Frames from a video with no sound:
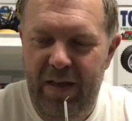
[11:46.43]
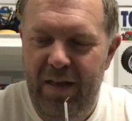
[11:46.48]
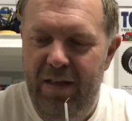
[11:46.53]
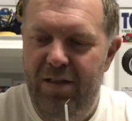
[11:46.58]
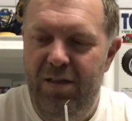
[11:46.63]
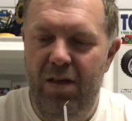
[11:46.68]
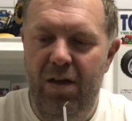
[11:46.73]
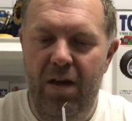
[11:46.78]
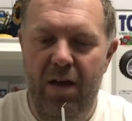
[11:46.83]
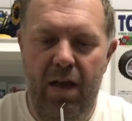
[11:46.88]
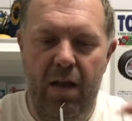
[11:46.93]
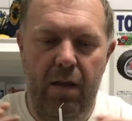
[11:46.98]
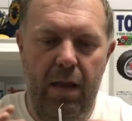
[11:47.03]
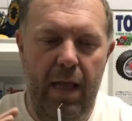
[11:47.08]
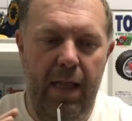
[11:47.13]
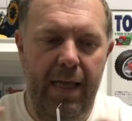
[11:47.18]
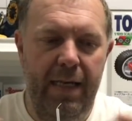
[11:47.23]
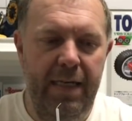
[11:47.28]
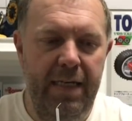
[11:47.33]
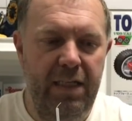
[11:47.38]
So
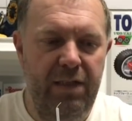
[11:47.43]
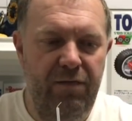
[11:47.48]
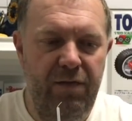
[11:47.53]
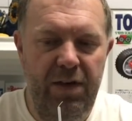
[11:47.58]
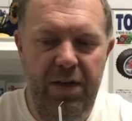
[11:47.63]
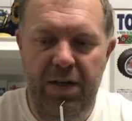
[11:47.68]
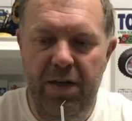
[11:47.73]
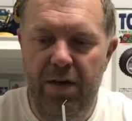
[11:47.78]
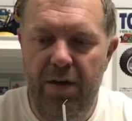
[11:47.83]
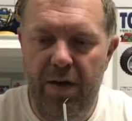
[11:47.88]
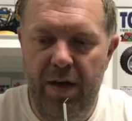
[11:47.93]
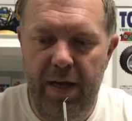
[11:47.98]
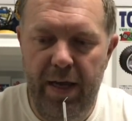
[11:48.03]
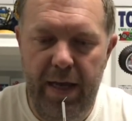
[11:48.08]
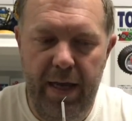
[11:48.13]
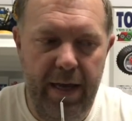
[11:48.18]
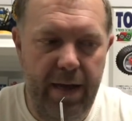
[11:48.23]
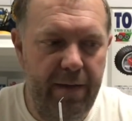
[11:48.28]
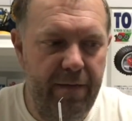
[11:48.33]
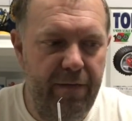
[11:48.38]
I'll end this video
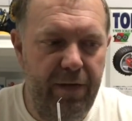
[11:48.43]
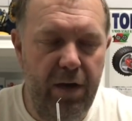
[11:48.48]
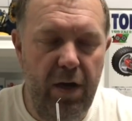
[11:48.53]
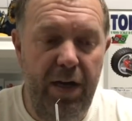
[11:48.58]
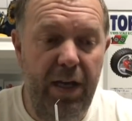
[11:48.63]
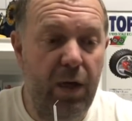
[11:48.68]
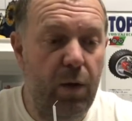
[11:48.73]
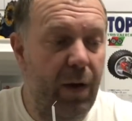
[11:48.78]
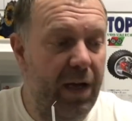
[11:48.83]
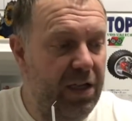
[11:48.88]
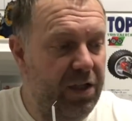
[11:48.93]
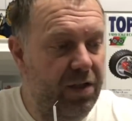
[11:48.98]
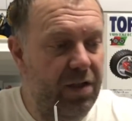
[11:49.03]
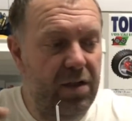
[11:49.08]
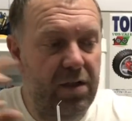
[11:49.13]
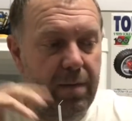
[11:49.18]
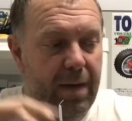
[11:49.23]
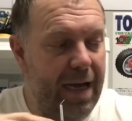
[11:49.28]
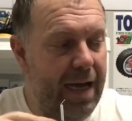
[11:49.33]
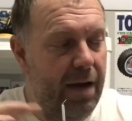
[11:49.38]
here. If you've got any
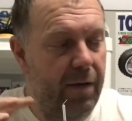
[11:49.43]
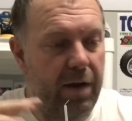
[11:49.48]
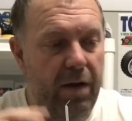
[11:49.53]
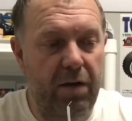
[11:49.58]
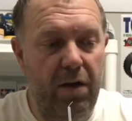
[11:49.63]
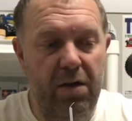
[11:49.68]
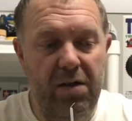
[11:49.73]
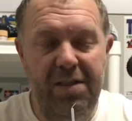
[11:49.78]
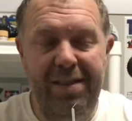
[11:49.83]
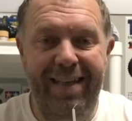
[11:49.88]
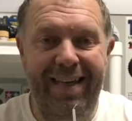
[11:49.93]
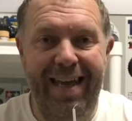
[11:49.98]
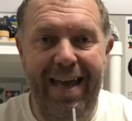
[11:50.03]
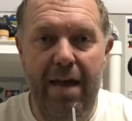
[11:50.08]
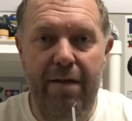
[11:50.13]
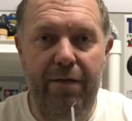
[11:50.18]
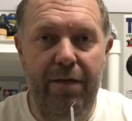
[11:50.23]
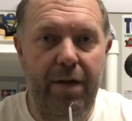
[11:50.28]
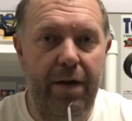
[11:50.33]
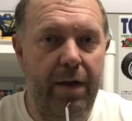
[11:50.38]
questions about how it all goes
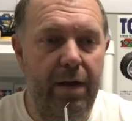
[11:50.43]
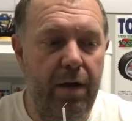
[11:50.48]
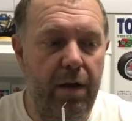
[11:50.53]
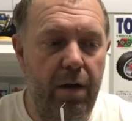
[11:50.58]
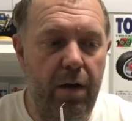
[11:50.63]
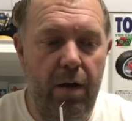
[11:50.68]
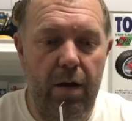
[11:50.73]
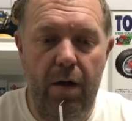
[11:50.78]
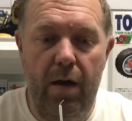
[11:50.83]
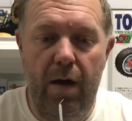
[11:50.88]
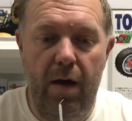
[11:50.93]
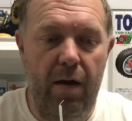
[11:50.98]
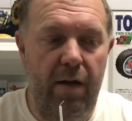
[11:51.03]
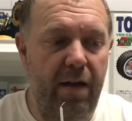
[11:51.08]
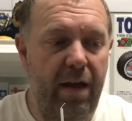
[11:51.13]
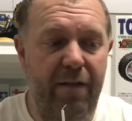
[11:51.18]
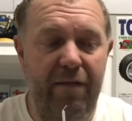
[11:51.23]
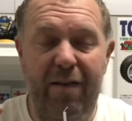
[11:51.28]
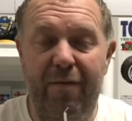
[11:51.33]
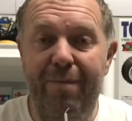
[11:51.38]
together, or
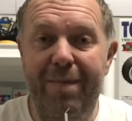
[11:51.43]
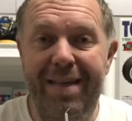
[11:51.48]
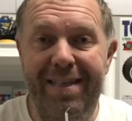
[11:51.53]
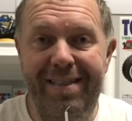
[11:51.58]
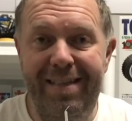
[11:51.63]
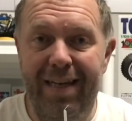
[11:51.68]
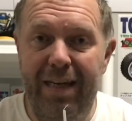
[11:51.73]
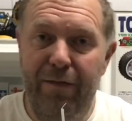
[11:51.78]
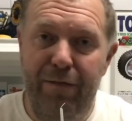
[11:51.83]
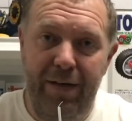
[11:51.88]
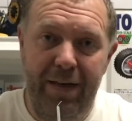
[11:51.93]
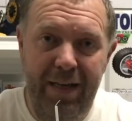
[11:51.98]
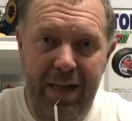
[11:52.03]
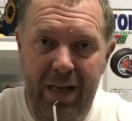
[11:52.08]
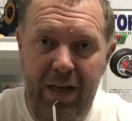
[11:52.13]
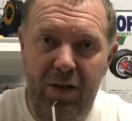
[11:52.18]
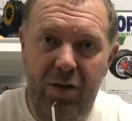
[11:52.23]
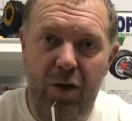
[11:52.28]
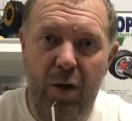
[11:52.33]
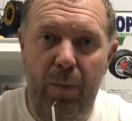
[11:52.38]
if I've missed anything,
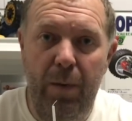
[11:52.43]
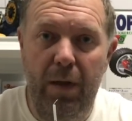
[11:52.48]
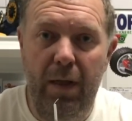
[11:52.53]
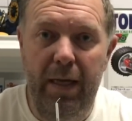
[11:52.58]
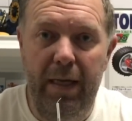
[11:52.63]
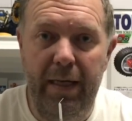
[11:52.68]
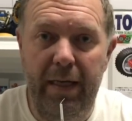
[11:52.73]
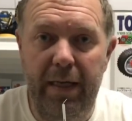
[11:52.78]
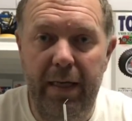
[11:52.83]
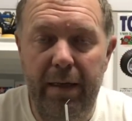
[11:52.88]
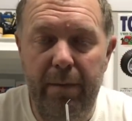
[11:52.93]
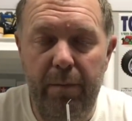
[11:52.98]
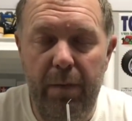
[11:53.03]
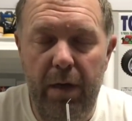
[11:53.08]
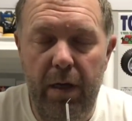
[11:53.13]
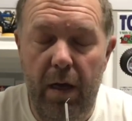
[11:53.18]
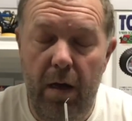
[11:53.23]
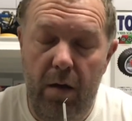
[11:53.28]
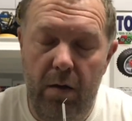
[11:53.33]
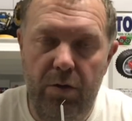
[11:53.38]
drop a link
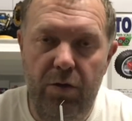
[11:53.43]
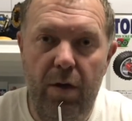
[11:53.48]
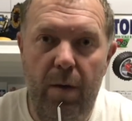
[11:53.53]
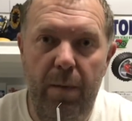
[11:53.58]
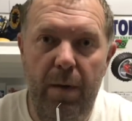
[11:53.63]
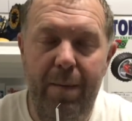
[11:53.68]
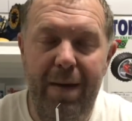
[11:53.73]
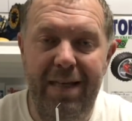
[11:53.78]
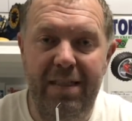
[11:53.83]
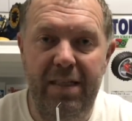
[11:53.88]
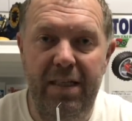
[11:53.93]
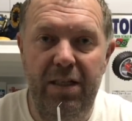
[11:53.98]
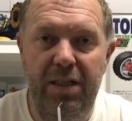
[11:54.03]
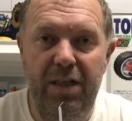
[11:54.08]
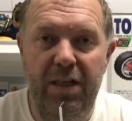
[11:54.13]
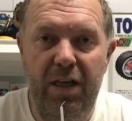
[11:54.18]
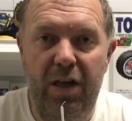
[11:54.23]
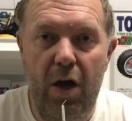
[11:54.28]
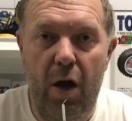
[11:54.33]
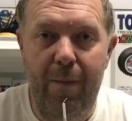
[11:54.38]
or drop a message
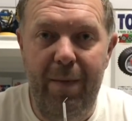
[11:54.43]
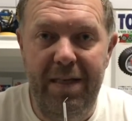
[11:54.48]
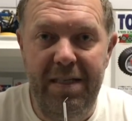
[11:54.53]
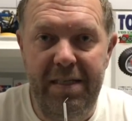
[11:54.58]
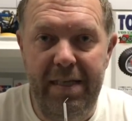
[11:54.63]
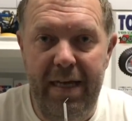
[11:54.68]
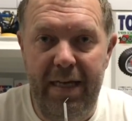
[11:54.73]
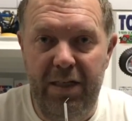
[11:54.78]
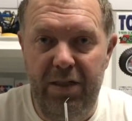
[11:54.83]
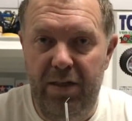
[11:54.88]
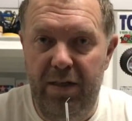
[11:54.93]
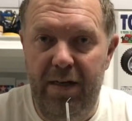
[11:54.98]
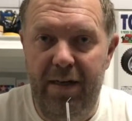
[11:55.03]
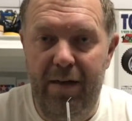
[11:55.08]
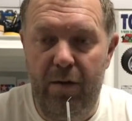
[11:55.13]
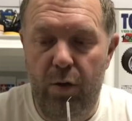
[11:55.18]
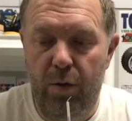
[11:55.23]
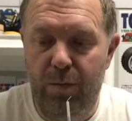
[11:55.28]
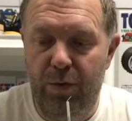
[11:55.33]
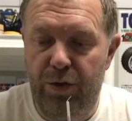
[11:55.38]
in the comment section and
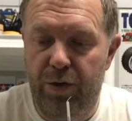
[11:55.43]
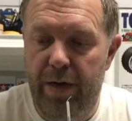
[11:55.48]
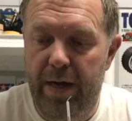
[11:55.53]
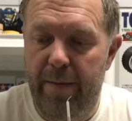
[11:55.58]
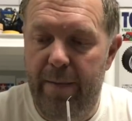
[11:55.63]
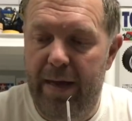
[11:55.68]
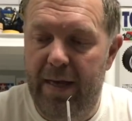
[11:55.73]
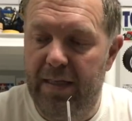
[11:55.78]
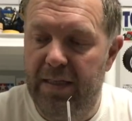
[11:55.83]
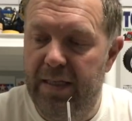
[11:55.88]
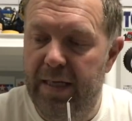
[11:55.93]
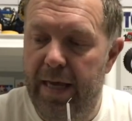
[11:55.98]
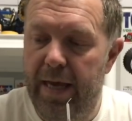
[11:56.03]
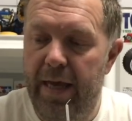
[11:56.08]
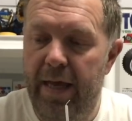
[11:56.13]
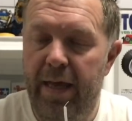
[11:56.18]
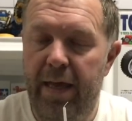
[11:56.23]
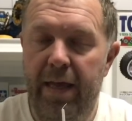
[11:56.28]
I'll come straight back to you.